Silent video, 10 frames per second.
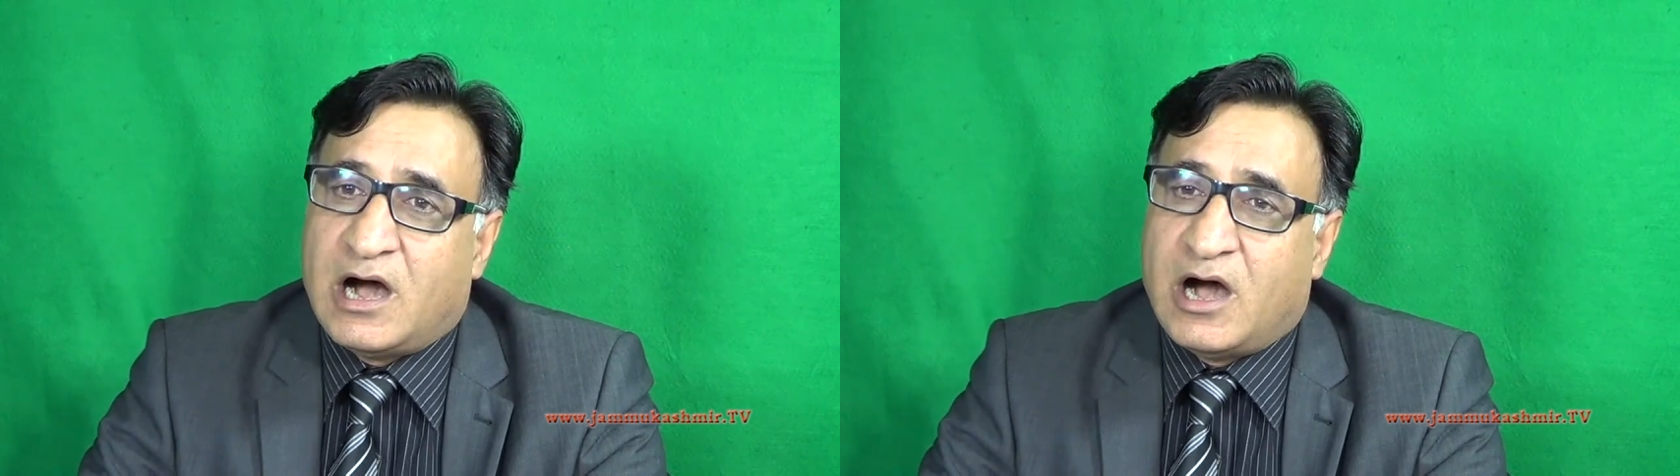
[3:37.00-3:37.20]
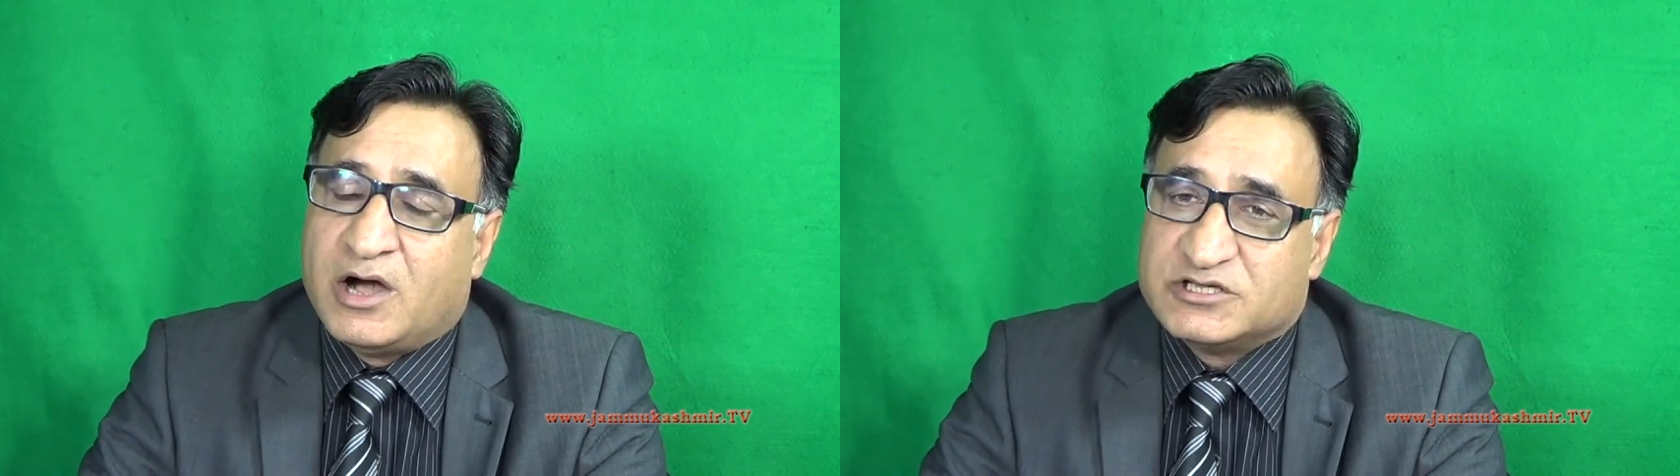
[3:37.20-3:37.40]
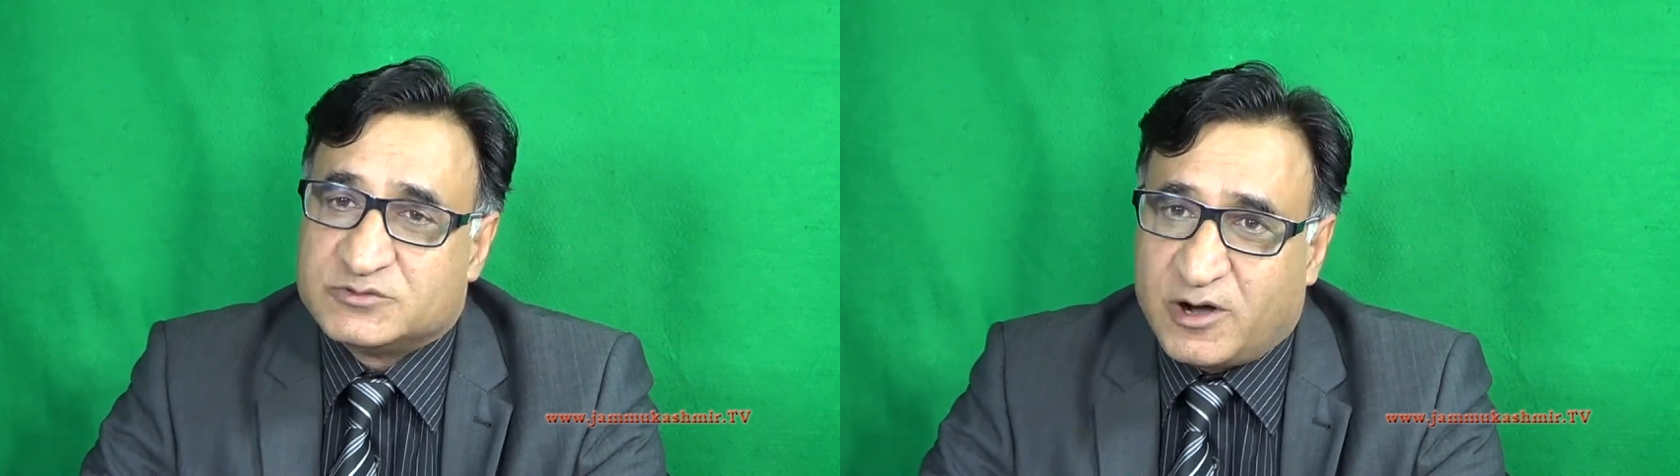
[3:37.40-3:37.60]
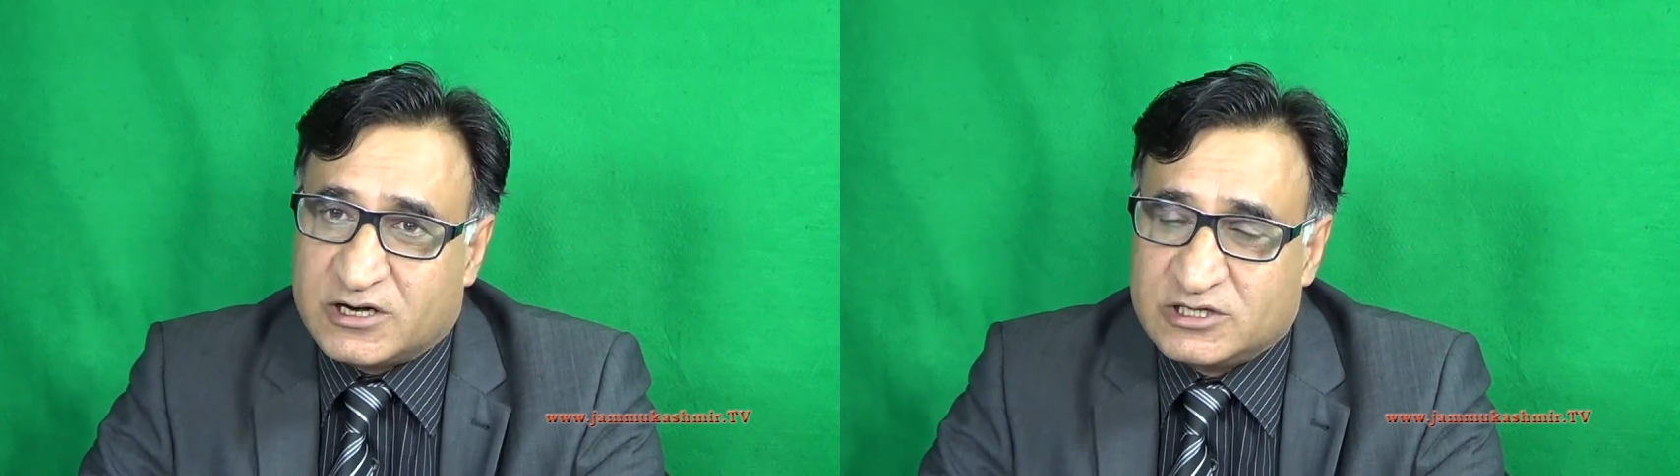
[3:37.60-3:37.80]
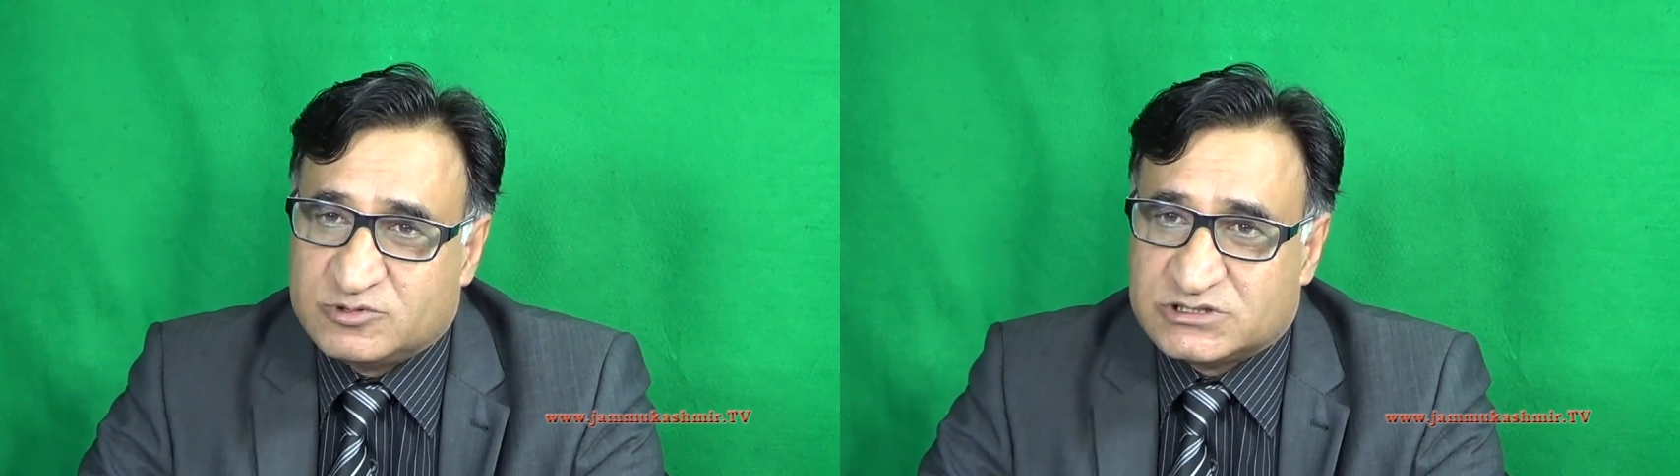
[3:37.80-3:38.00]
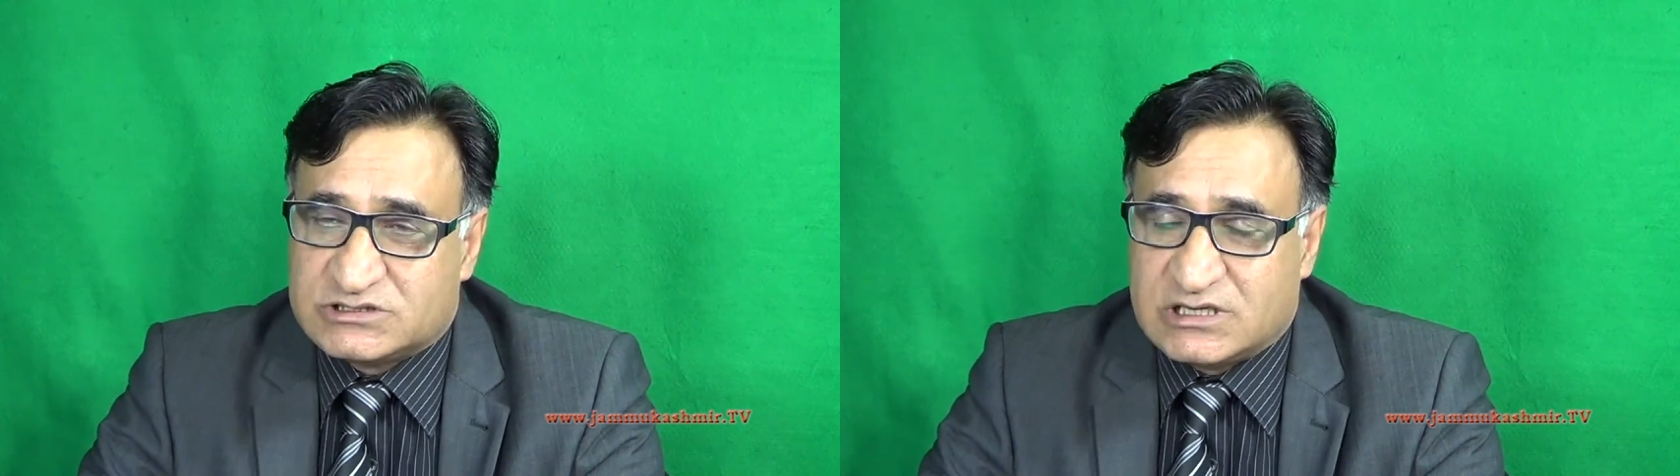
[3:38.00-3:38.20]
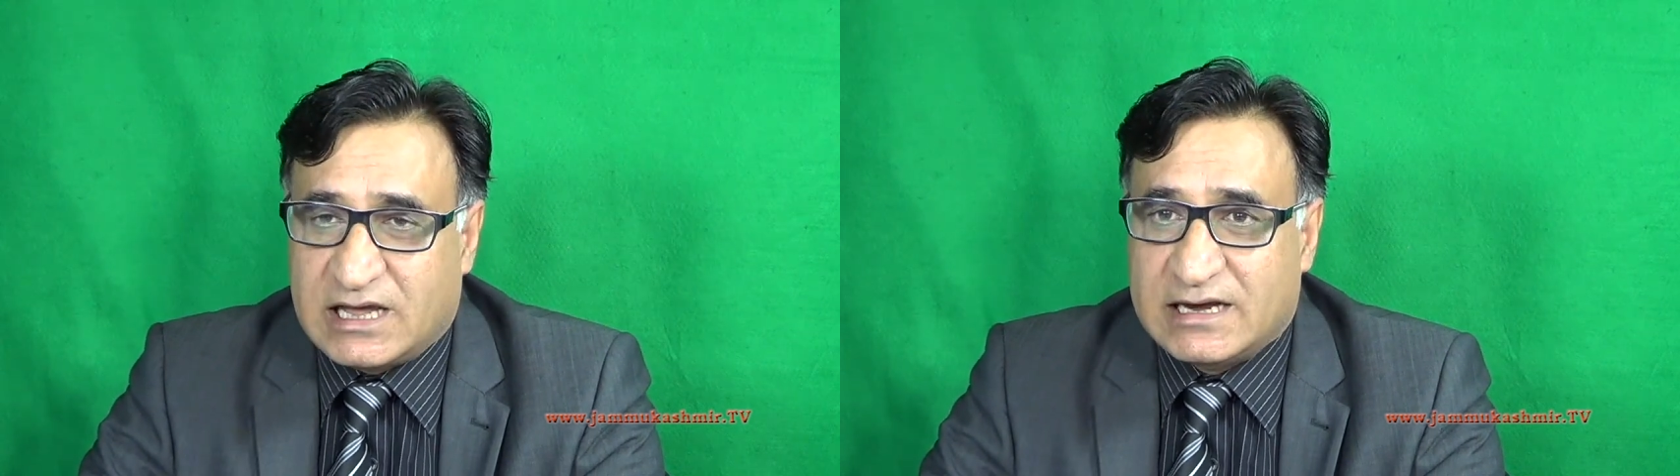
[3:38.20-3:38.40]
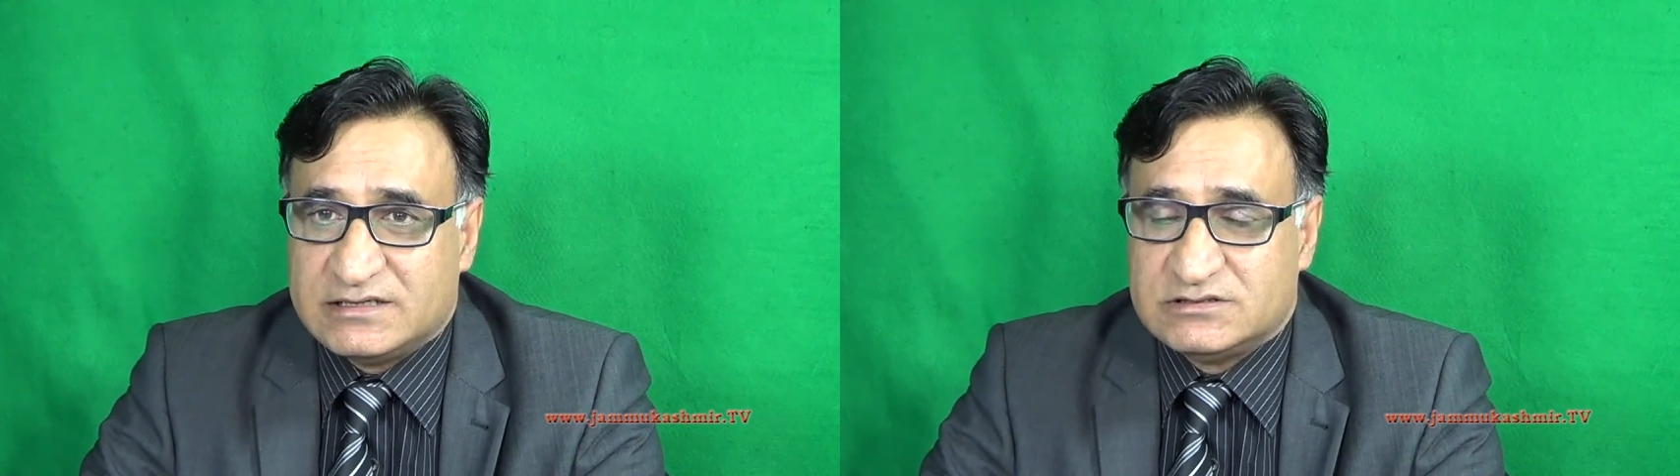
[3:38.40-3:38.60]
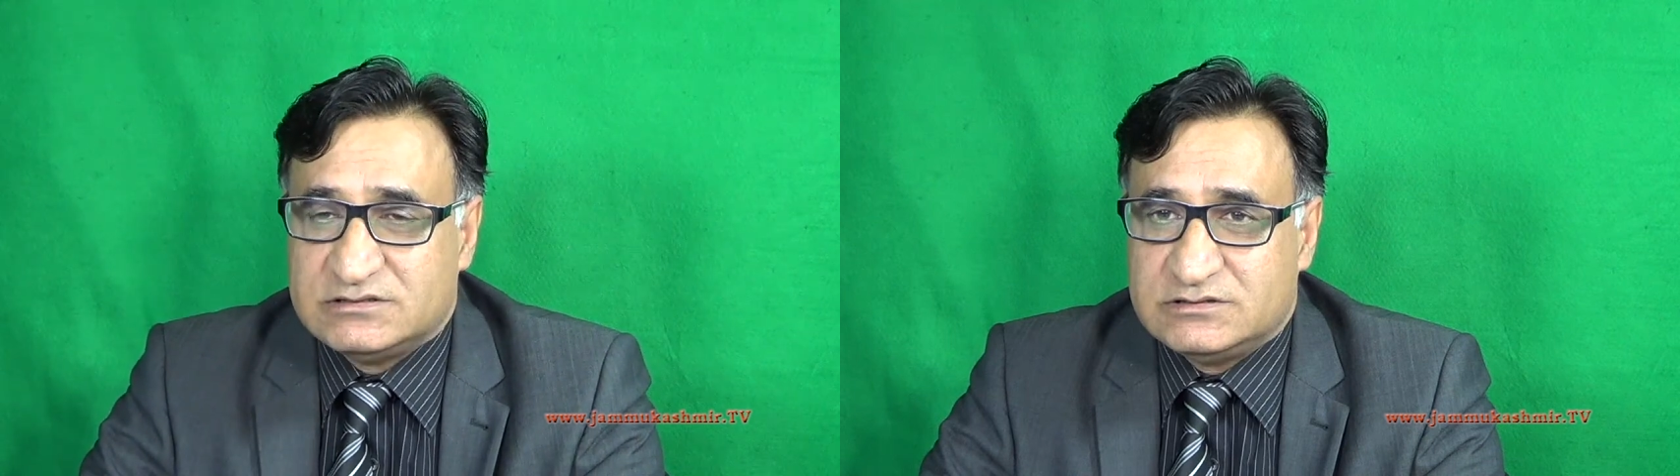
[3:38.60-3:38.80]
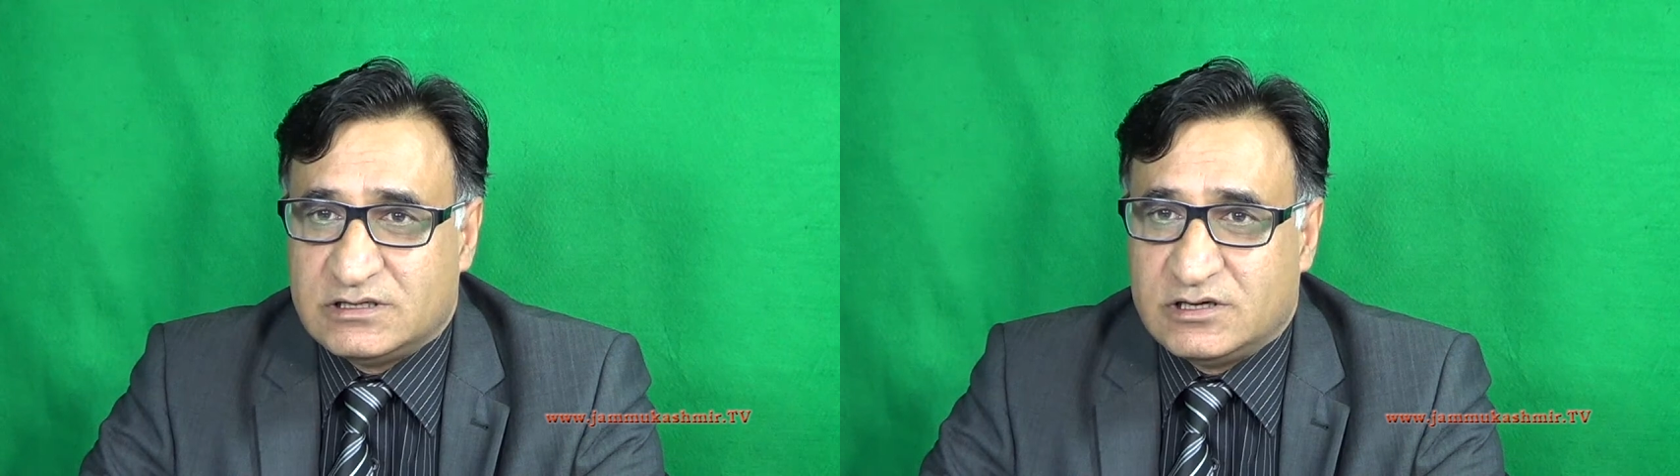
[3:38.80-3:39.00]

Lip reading: His body was handed